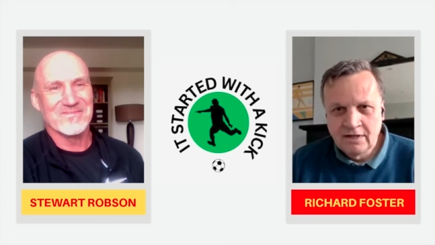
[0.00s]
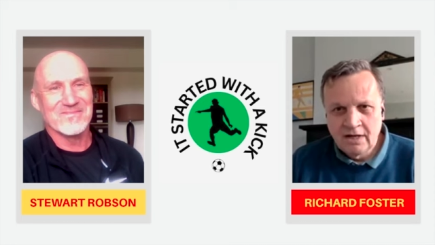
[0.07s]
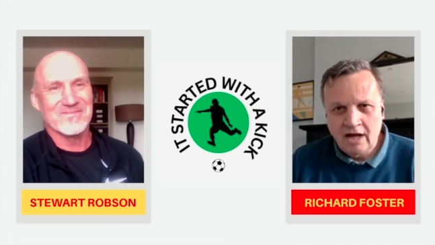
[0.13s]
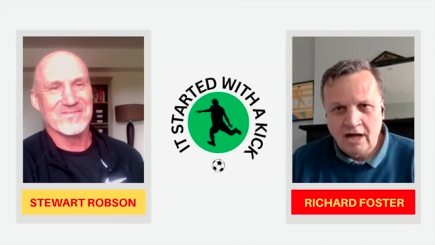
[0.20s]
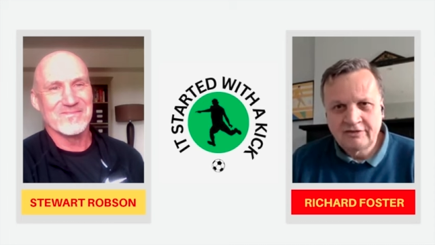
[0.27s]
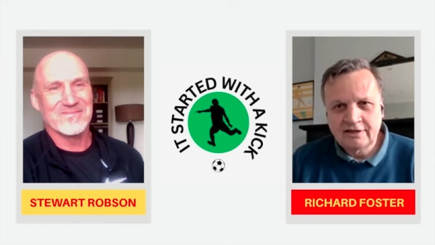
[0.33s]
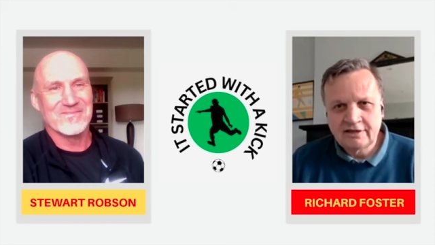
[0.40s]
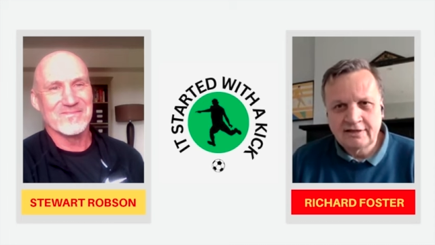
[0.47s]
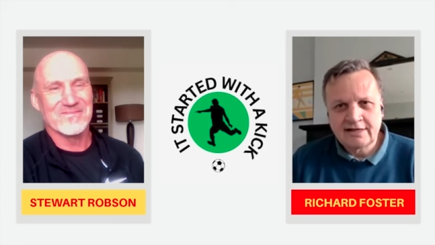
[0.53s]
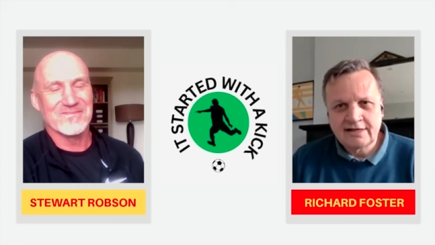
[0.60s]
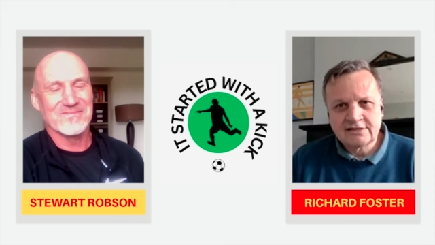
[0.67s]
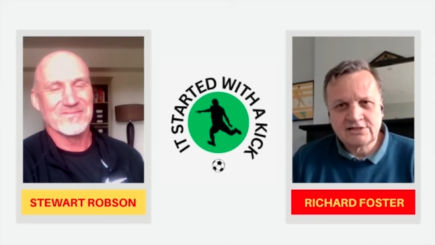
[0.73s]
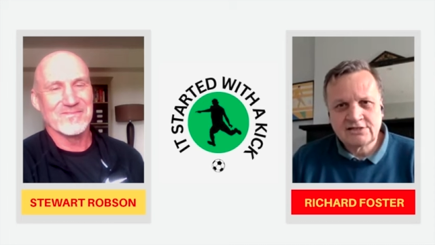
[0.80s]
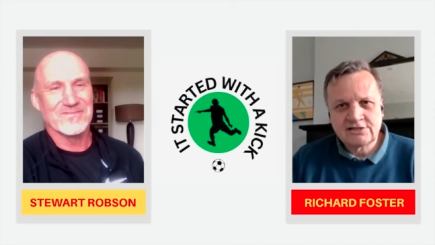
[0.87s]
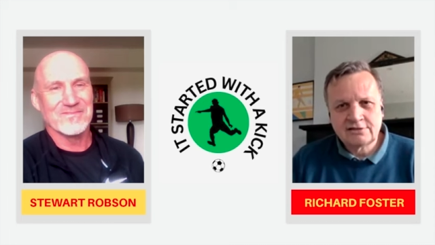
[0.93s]
Speaker 1: I think
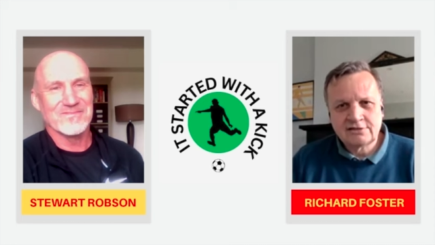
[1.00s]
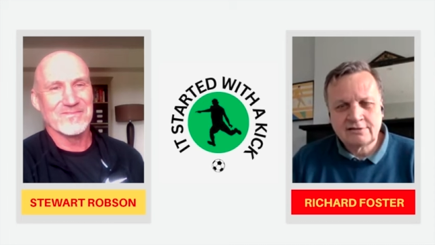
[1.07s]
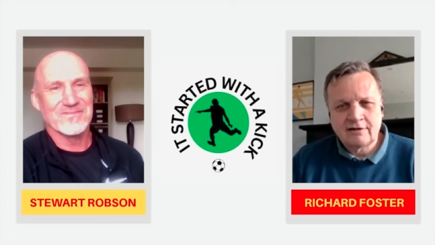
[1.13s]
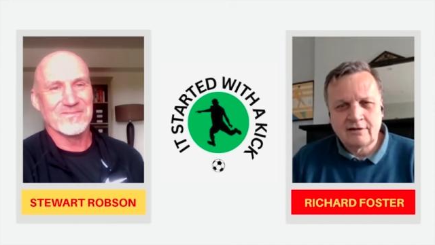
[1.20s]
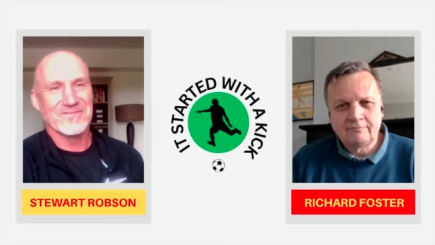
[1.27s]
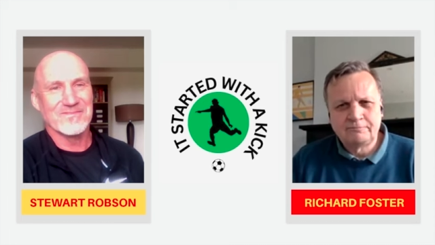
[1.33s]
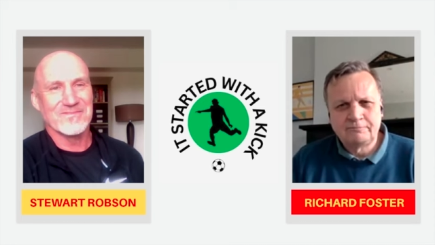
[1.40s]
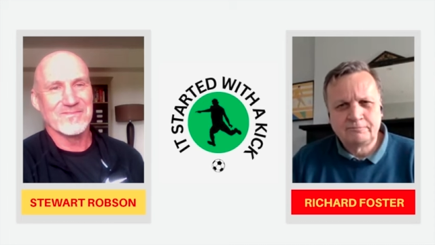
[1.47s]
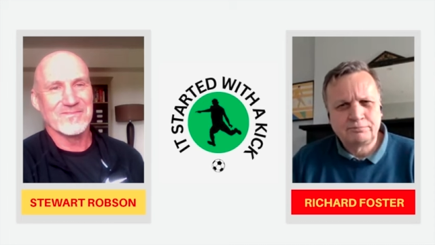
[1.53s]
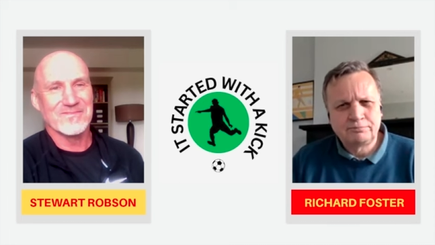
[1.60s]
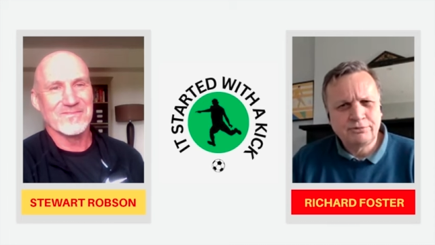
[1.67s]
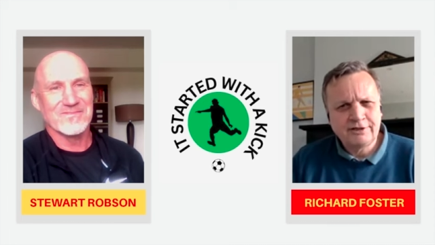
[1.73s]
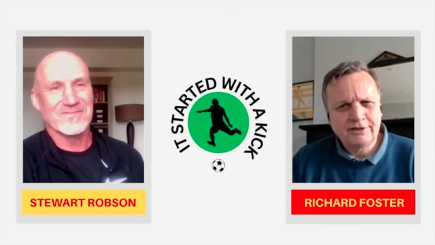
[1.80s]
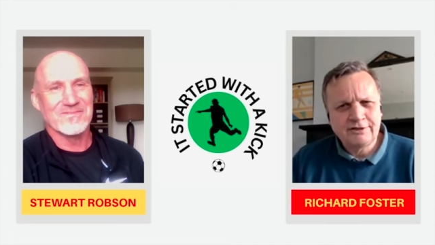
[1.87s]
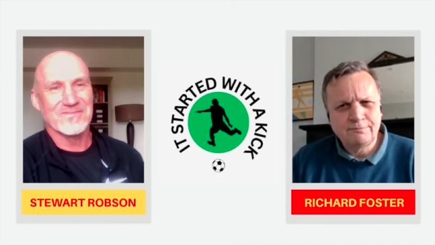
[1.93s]
that's a
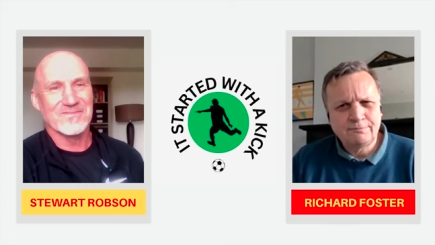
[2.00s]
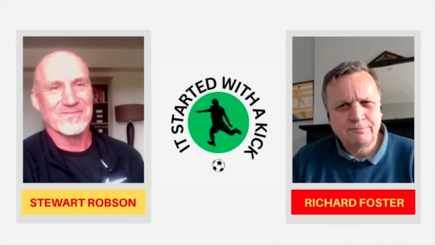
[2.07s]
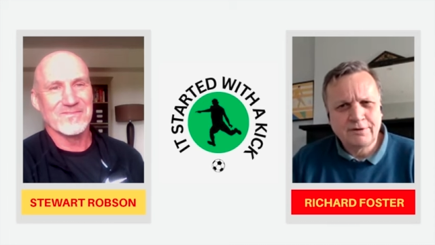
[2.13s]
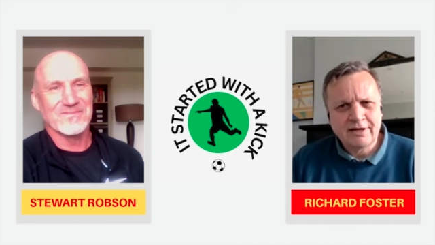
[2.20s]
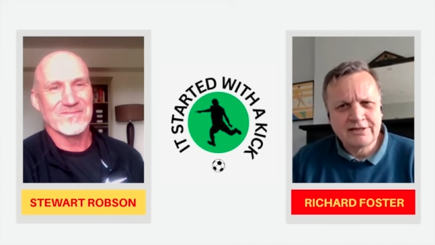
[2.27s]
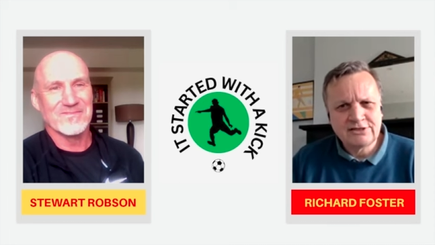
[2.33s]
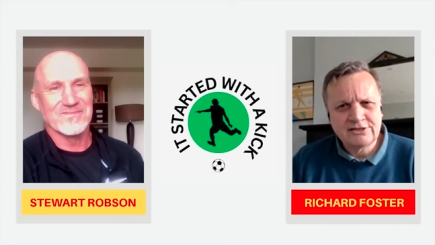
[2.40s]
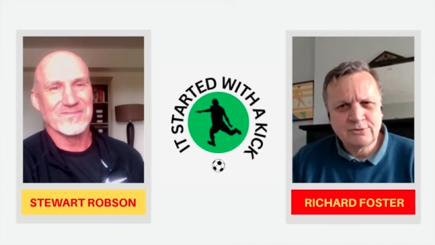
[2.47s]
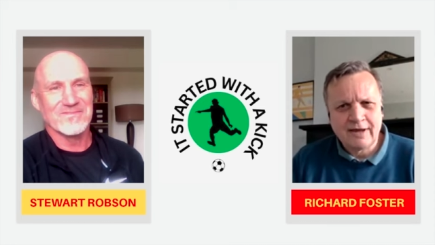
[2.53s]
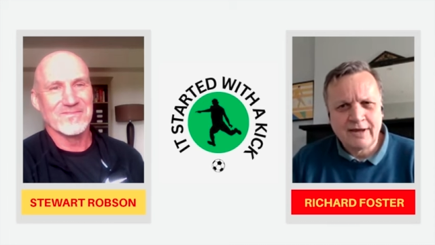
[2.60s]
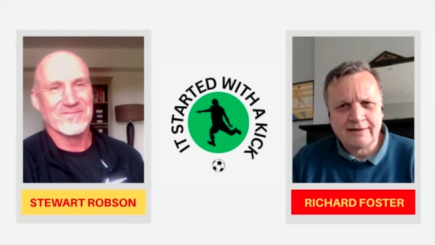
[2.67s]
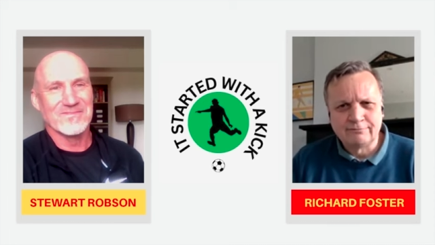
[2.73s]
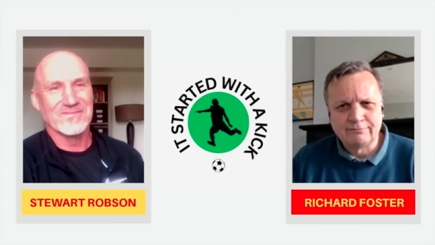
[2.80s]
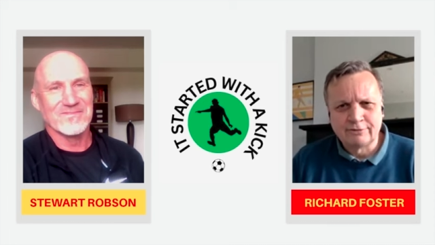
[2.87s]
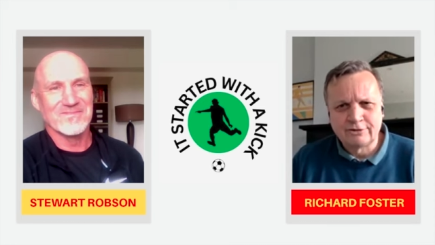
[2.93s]
pretty good place to
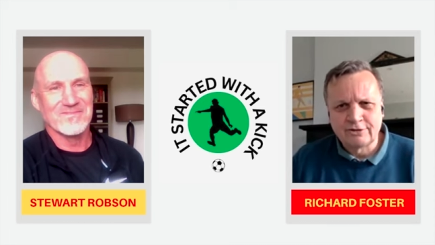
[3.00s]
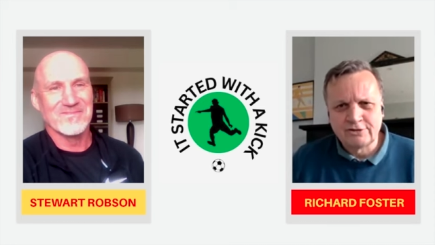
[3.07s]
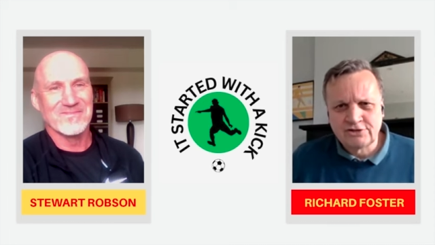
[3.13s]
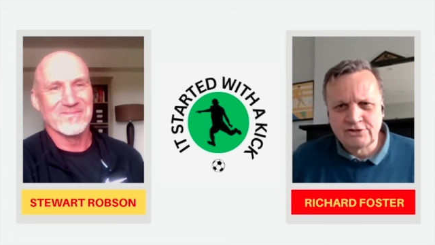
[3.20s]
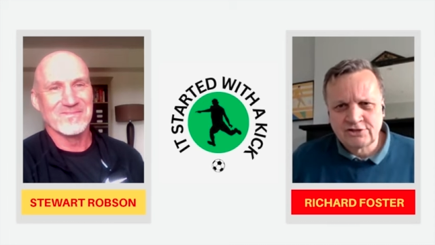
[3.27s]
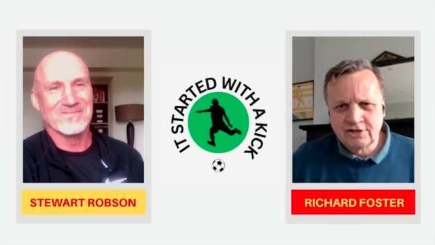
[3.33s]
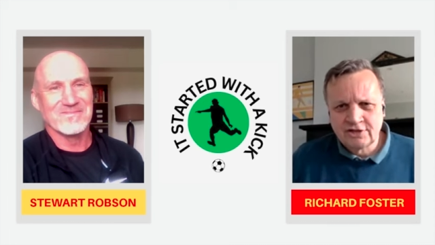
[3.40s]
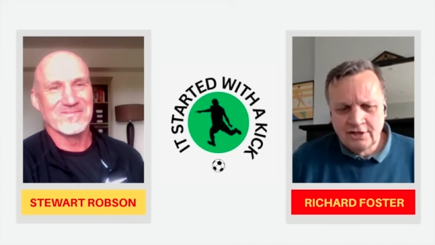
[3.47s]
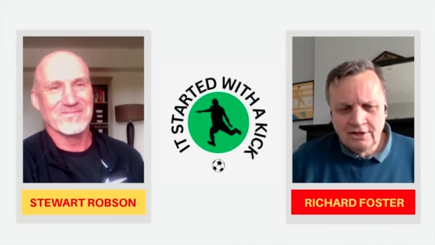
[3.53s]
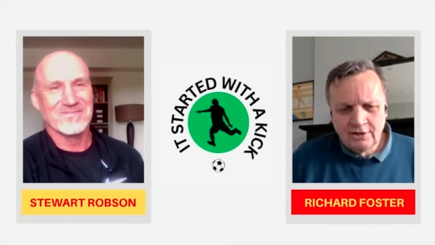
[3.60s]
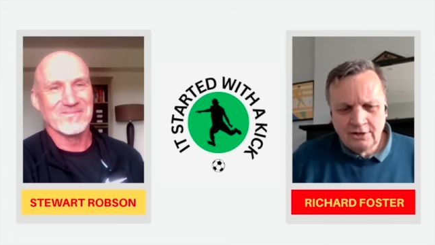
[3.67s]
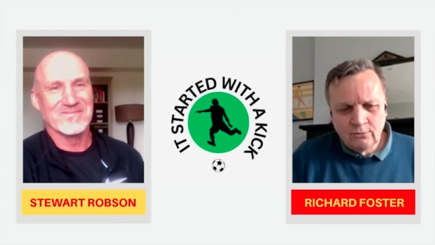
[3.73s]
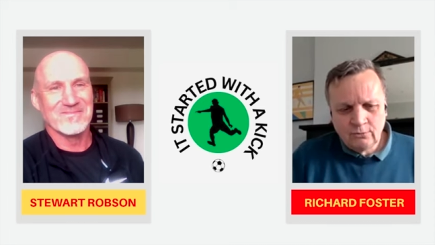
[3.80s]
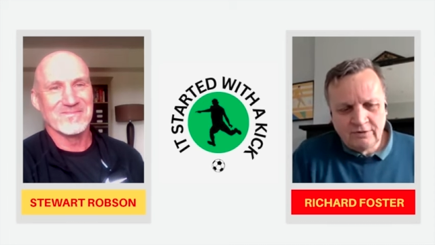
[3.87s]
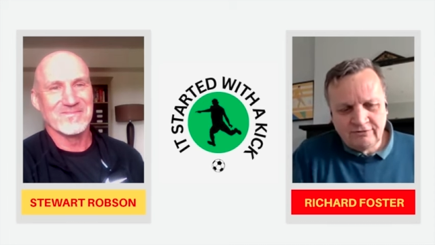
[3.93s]
end because
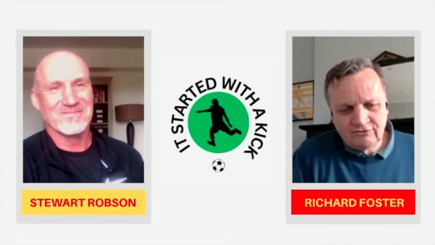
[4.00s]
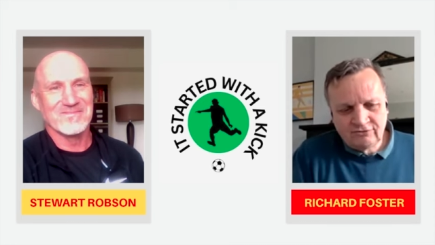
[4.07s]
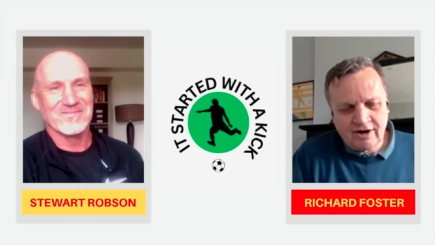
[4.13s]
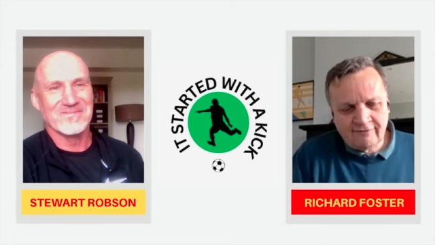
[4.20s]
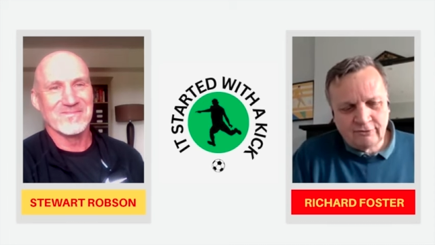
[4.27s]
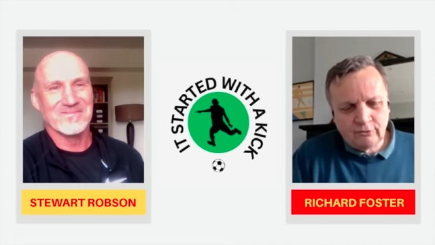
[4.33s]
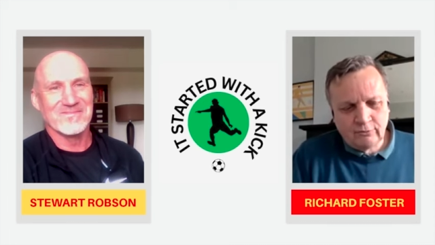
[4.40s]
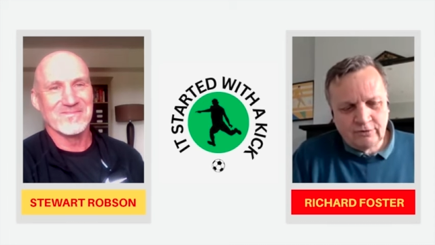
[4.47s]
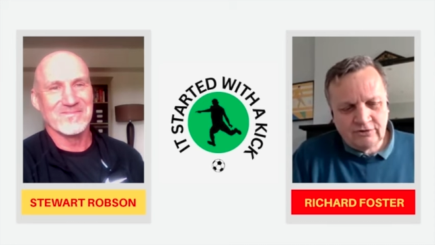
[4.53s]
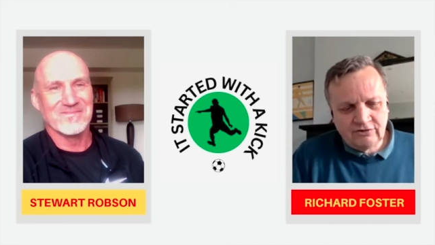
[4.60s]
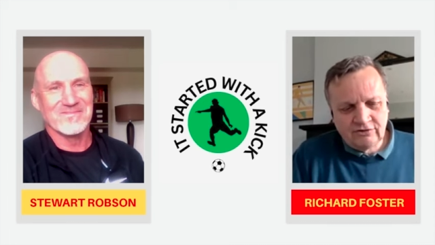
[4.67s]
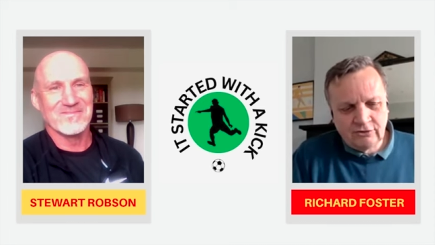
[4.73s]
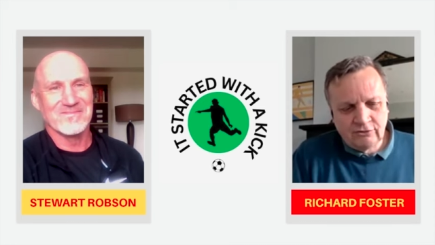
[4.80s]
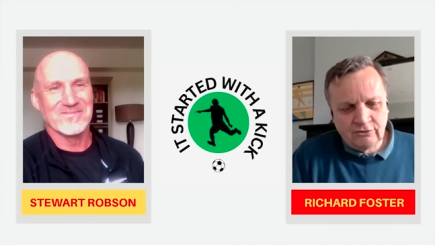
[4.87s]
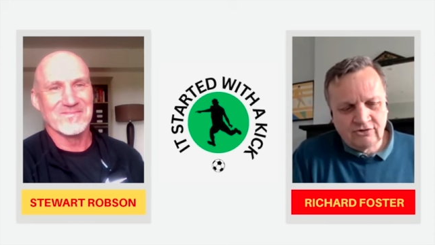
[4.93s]
we've travelled with
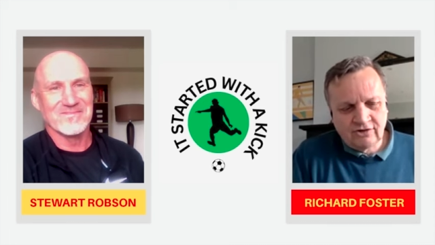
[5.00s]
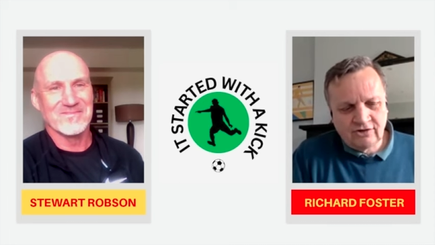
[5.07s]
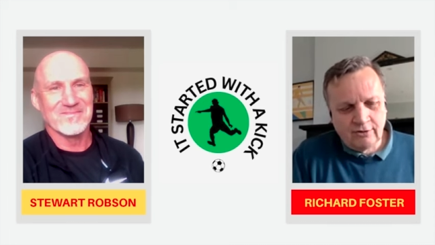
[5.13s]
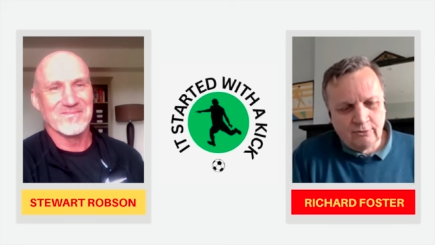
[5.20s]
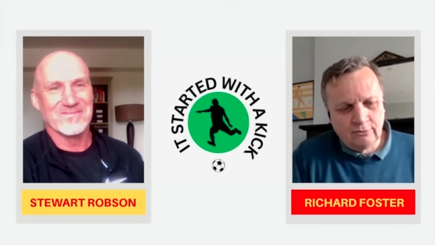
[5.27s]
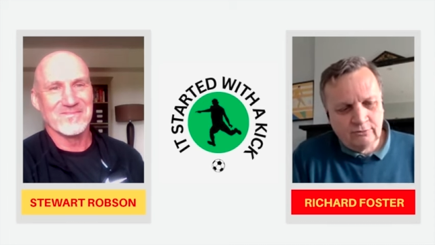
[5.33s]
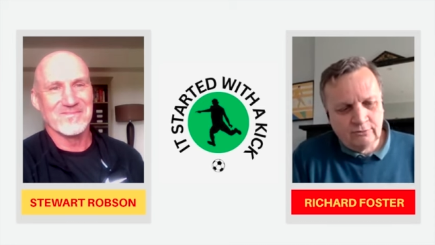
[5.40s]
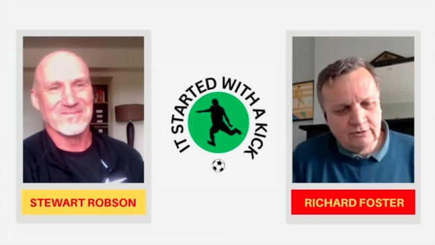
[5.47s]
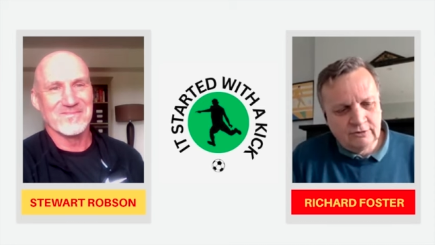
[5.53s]
you, so